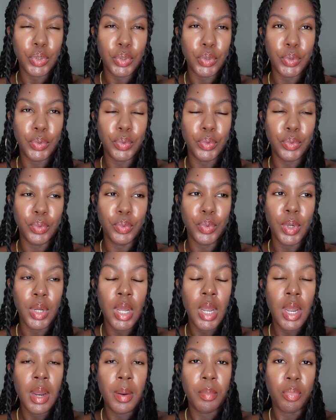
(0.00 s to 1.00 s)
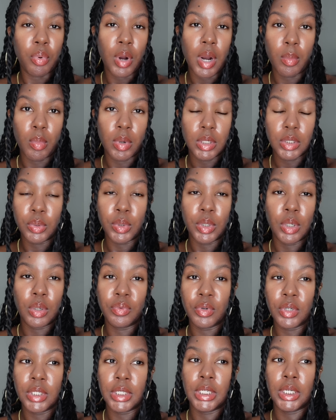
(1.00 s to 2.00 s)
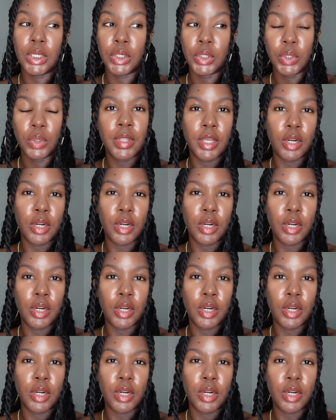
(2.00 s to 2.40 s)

to Prime 112 for dinner.